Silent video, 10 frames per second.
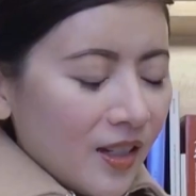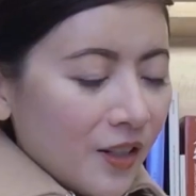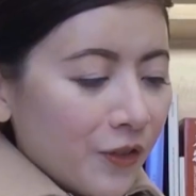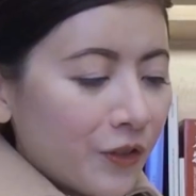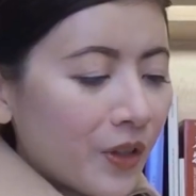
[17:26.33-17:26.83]

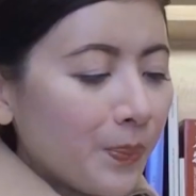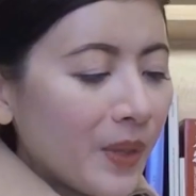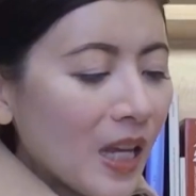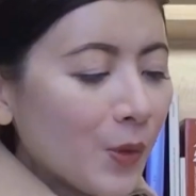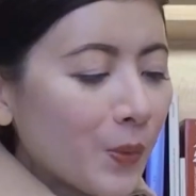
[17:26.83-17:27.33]
From
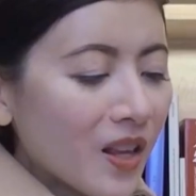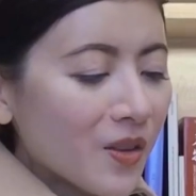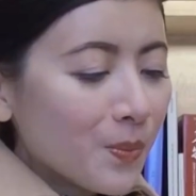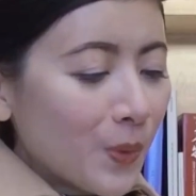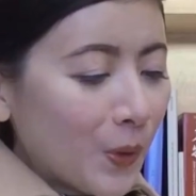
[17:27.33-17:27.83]
being one of
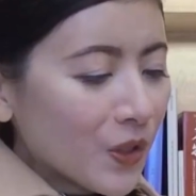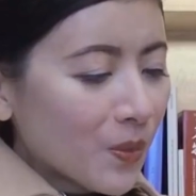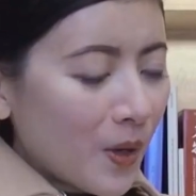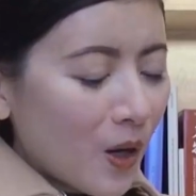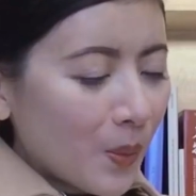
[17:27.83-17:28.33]
the most
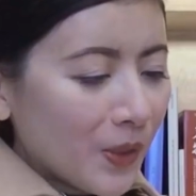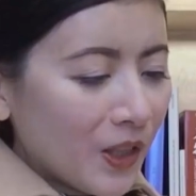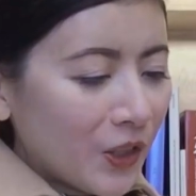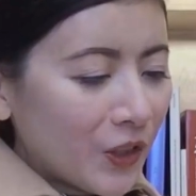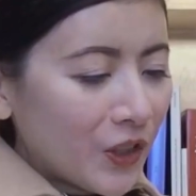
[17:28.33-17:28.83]

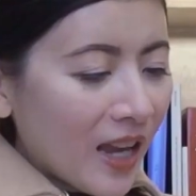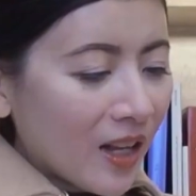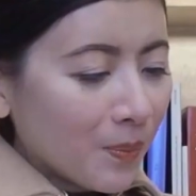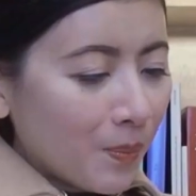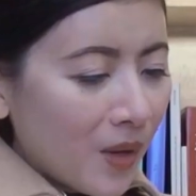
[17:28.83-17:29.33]
popular
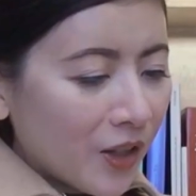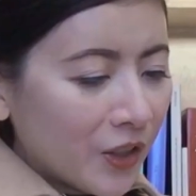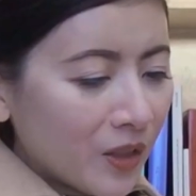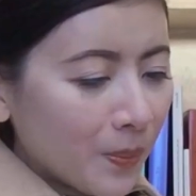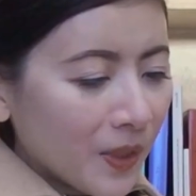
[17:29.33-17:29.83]
and
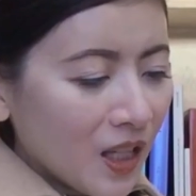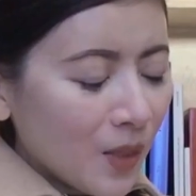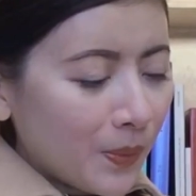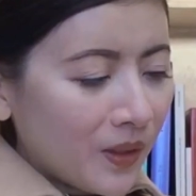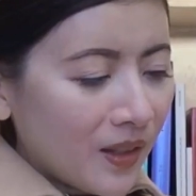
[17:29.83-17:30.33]
admired
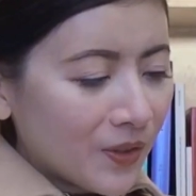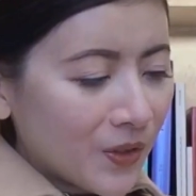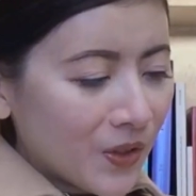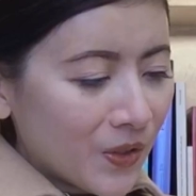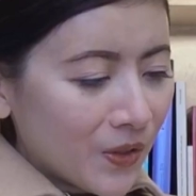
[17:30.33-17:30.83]
people at
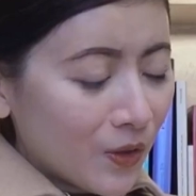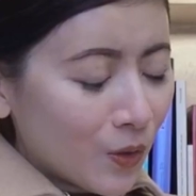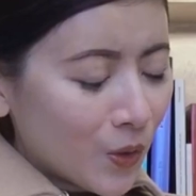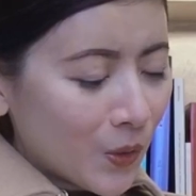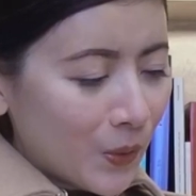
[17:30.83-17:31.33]
the
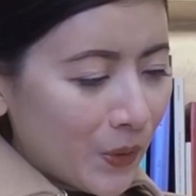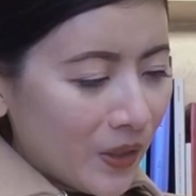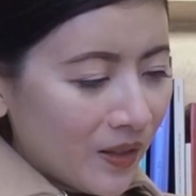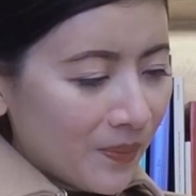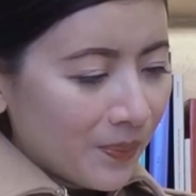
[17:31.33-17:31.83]

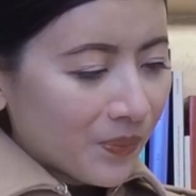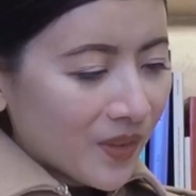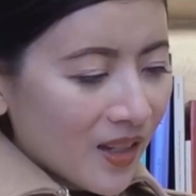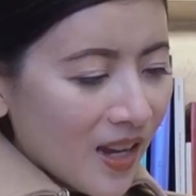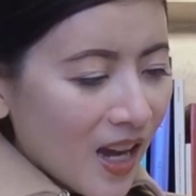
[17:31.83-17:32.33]
school,
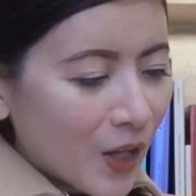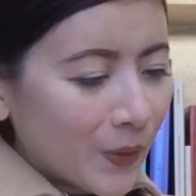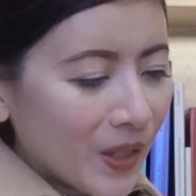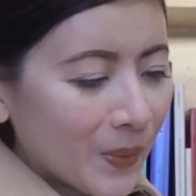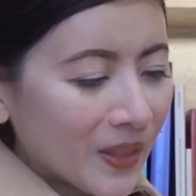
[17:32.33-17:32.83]

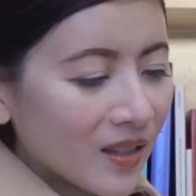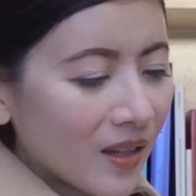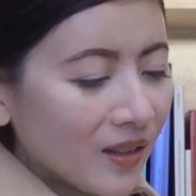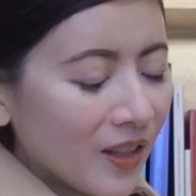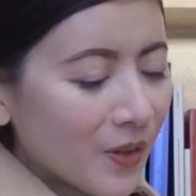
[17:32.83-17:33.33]
Harry was
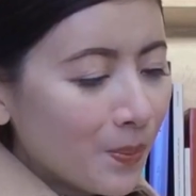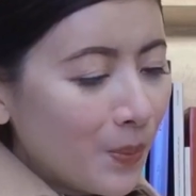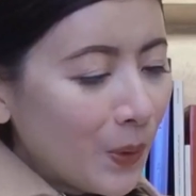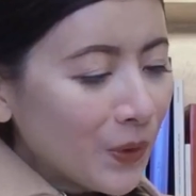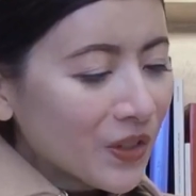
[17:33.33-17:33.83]
suddenly the
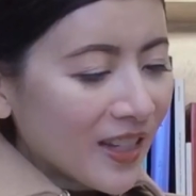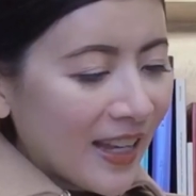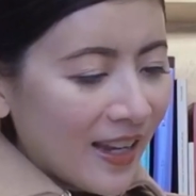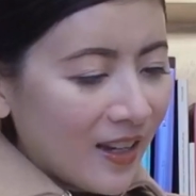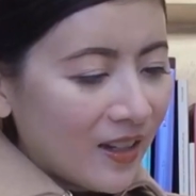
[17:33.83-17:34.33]
most
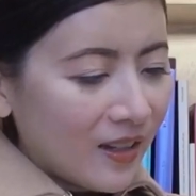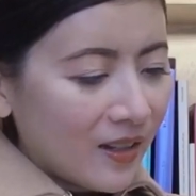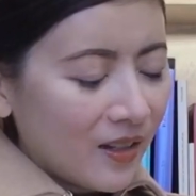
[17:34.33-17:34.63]
hated.